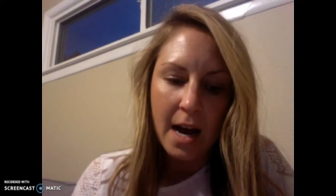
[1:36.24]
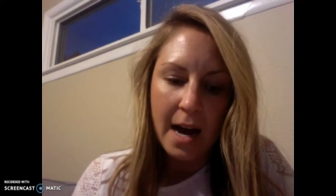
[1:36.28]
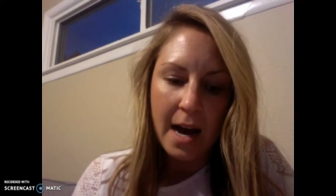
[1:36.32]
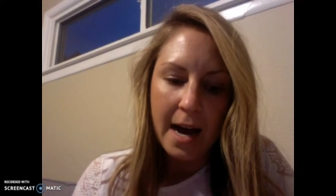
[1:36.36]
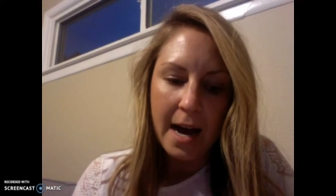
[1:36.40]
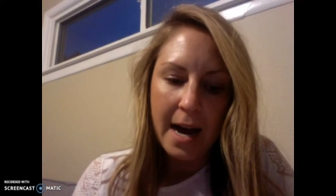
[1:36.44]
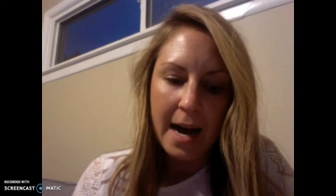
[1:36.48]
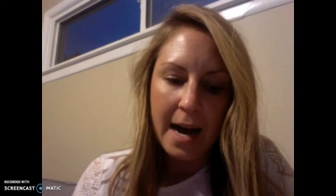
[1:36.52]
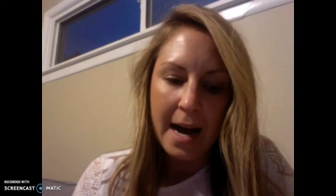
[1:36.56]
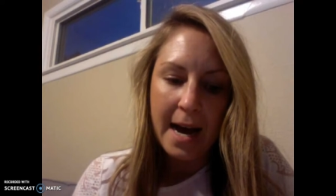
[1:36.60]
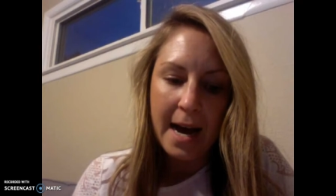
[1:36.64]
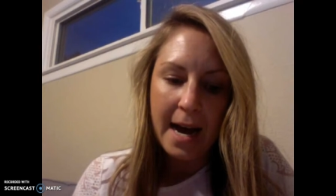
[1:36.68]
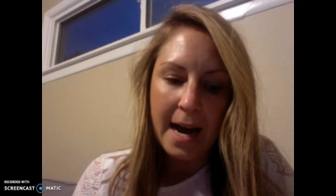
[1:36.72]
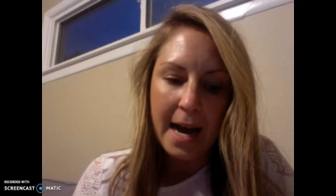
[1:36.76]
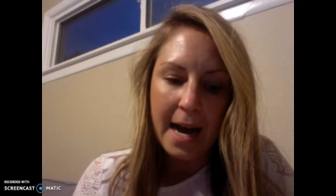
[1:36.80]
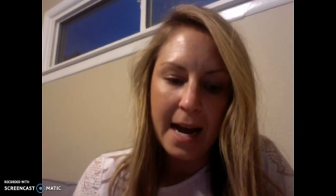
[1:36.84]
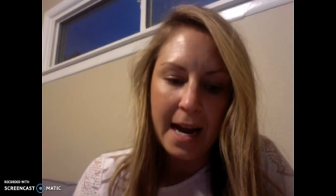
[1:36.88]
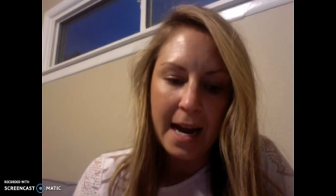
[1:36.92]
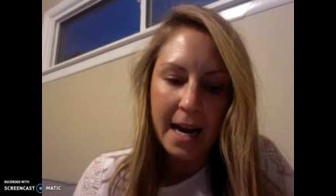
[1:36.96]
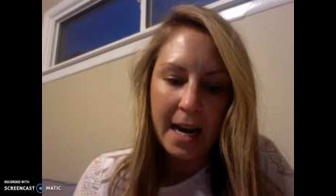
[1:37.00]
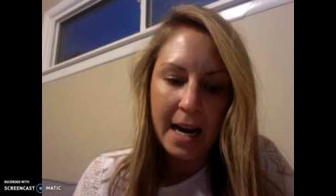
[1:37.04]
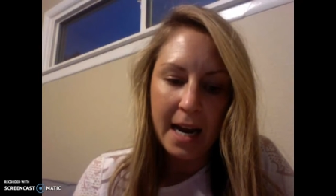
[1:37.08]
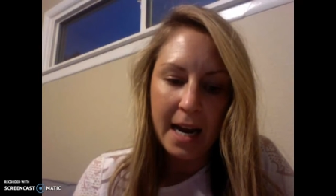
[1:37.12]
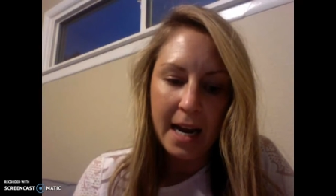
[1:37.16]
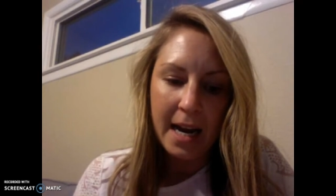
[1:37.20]

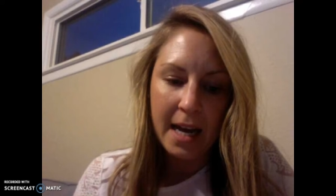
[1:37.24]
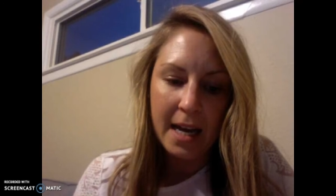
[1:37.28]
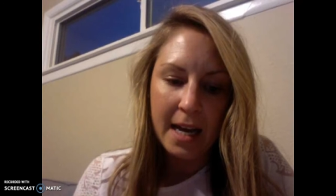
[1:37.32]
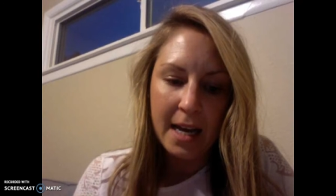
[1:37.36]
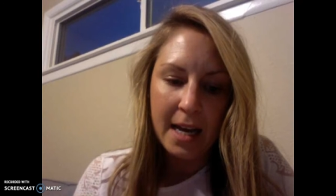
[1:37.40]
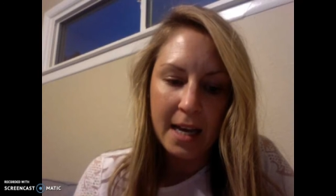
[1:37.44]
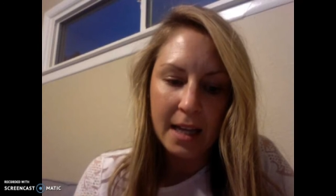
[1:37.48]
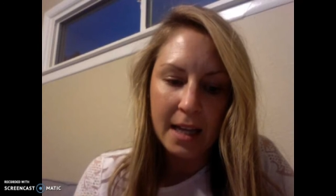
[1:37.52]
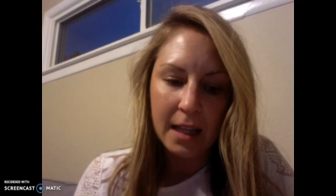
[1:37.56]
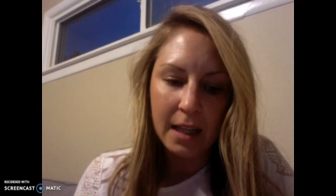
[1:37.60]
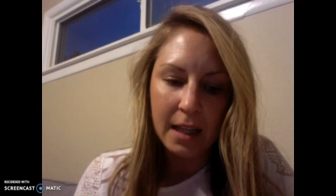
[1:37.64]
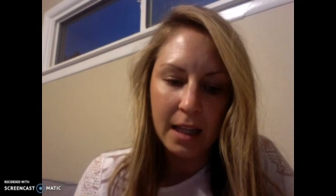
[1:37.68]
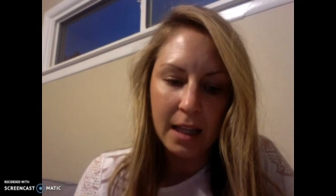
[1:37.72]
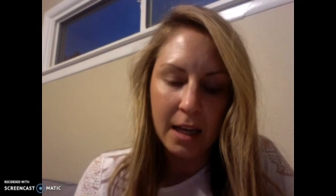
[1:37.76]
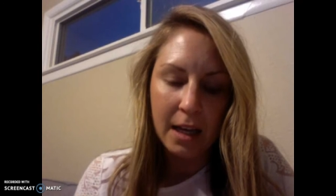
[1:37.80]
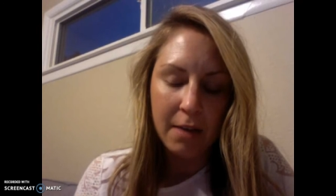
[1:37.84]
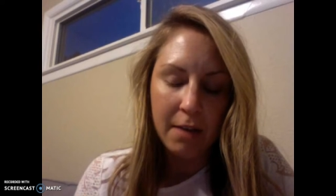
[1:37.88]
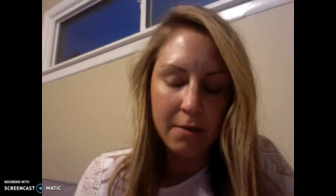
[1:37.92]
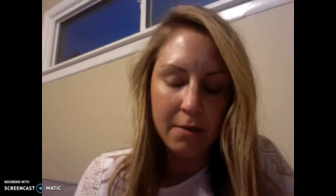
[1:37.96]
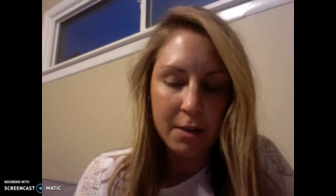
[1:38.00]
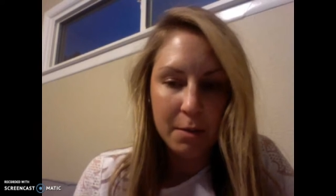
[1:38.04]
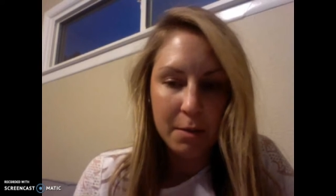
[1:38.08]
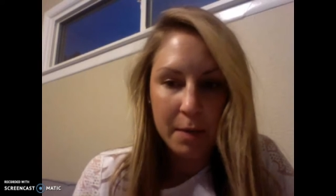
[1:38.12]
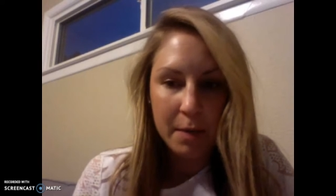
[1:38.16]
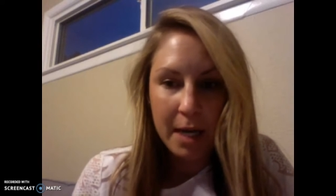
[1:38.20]
I love
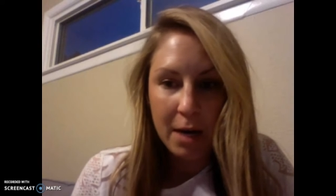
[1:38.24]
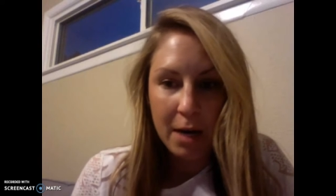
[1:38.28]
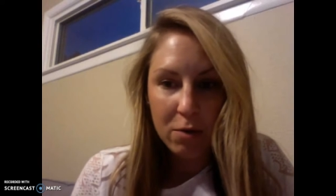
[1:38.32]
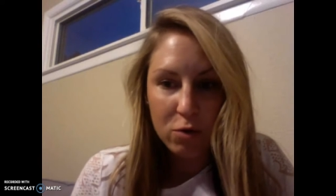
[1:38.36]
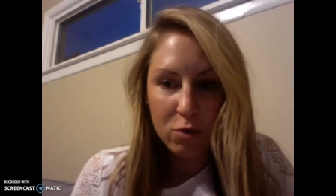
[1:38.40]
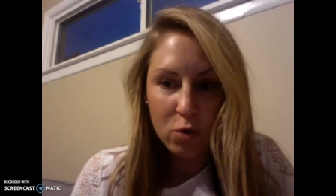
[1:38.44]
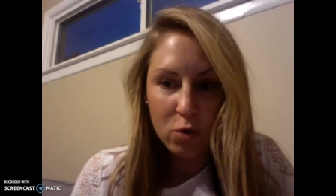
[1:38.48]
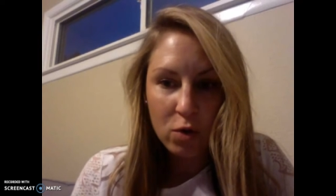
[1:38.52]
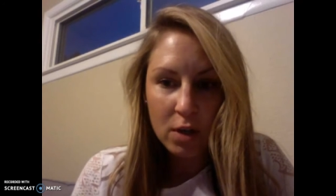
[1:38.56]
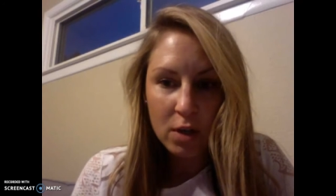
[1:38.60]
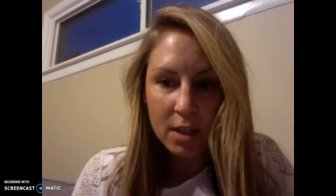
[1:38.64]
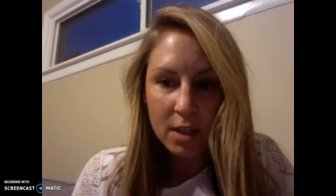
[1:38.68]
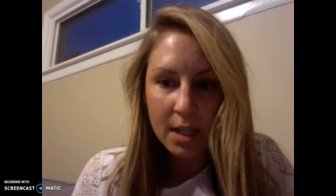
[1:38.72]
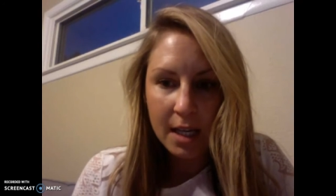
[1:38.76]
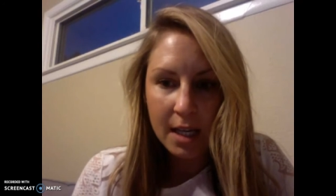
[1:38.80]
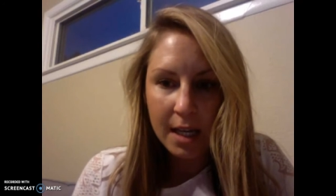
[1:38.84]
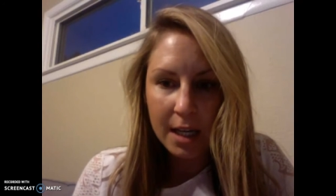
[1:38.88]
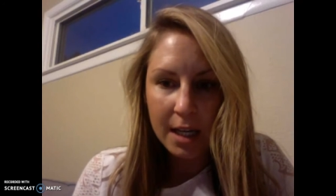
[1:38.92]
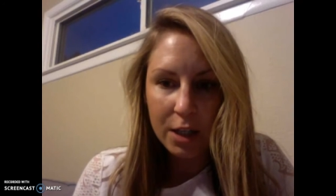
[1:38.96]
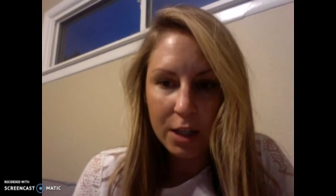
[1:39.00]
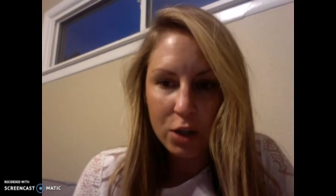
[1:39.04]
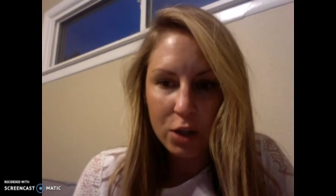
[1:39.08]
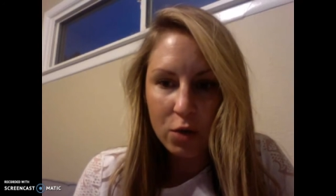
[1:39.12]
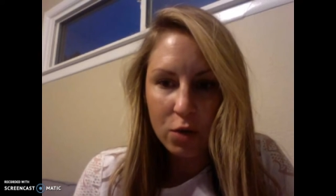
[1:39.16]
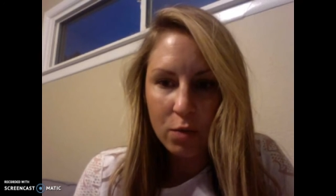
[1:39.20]
to be outdoors. I
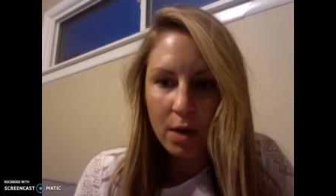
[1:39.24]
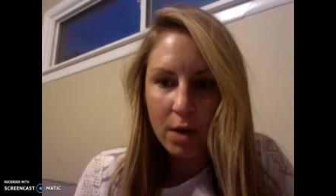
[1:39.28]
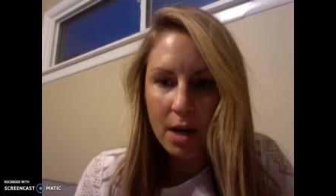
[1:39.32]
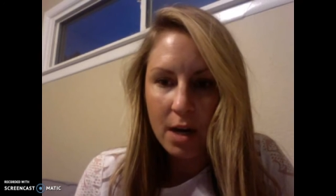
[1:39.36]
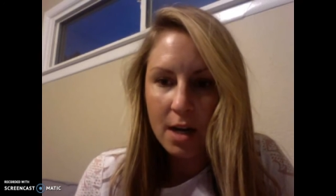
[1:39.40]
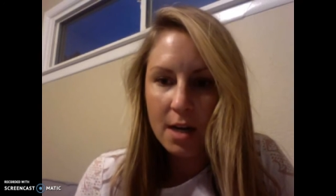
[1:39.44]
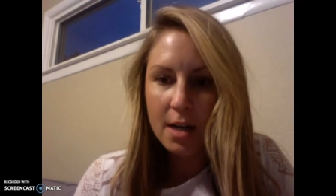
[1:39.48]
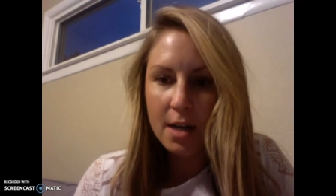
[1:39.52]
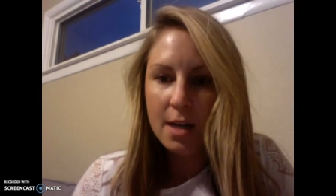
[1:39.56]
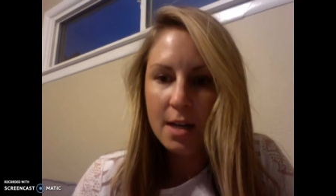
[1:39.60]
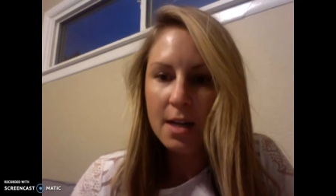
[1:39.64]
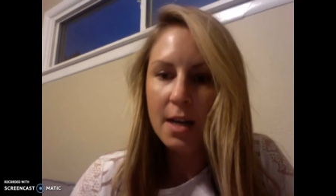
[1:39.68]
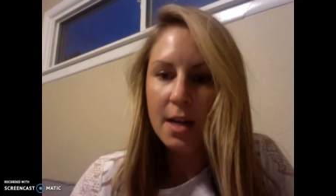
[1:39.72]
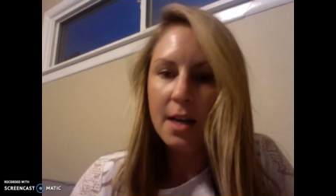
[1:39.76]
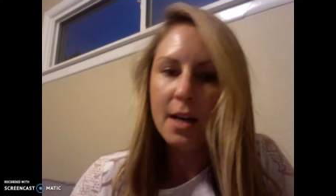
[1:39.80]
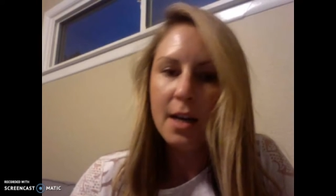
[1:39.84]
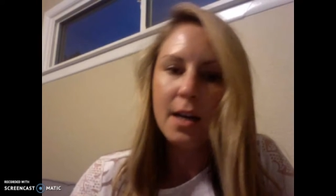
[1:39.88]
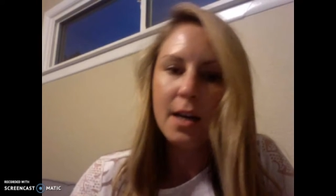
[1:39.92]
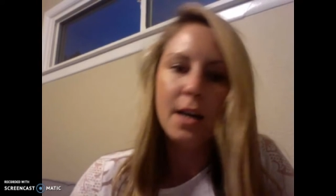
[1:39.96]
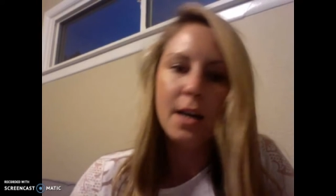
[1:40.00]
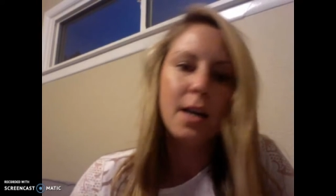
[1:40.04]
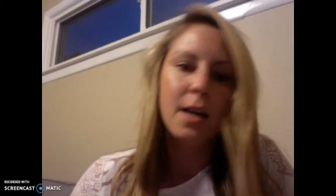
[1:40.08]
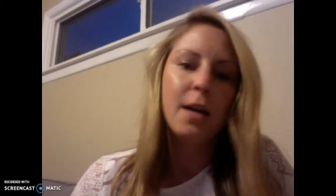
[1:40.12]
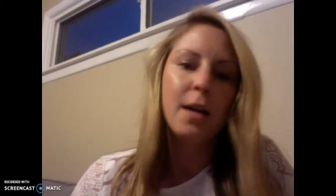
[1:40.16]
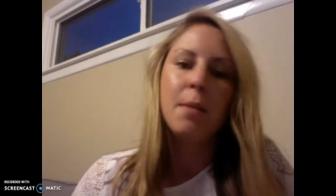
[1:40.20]
like to run,
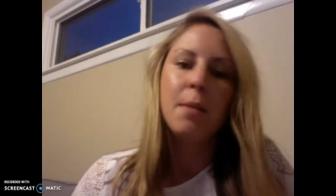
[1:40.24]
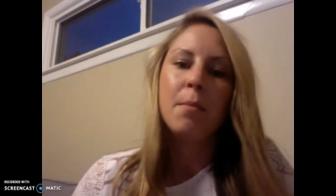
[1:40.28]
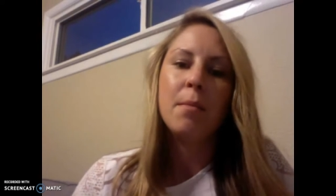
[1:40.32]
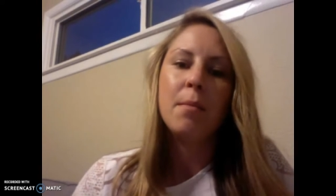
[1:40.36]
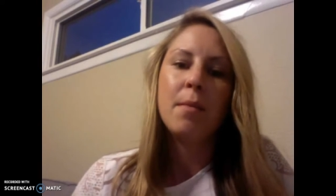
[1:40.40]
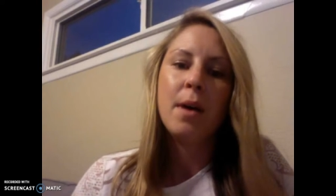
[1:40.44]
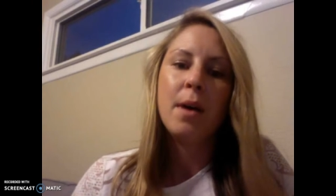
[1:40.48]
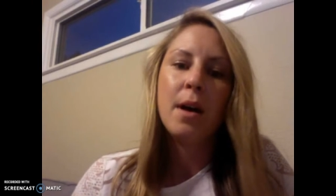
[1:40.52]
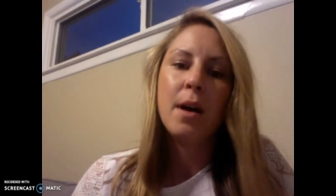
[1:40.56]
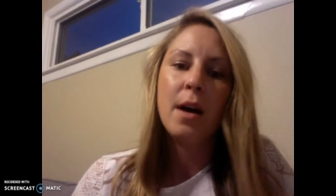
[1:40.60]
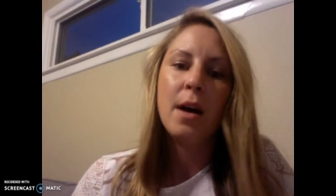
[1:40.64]
and